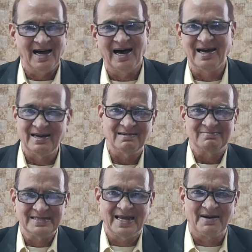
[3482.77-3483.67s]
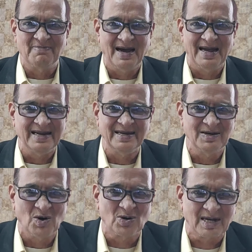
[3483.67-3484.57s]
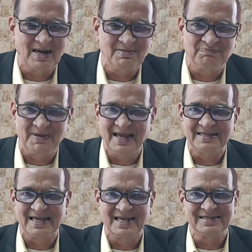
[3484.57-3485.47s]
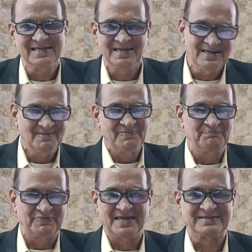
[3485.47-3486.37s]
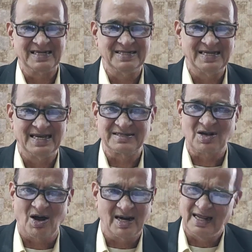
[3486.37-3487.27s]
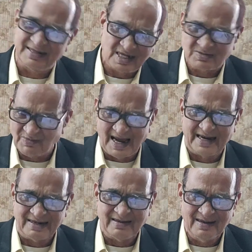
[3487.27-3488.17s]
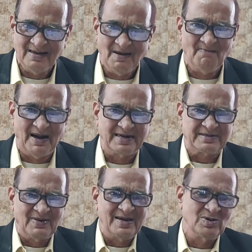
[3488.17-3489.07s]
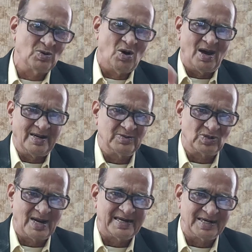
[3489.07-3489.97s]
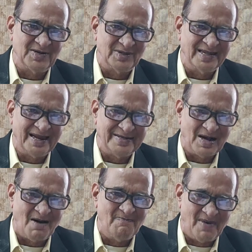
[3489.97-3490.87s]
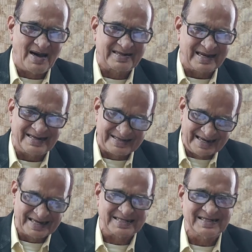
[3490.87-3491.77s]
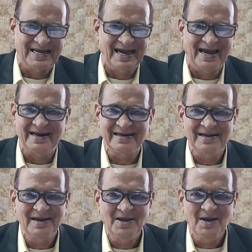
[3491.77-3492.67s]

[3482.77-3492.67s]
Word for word: uh, nearby local places, prestigious colleges, fine. But when you go and get into the job market next year,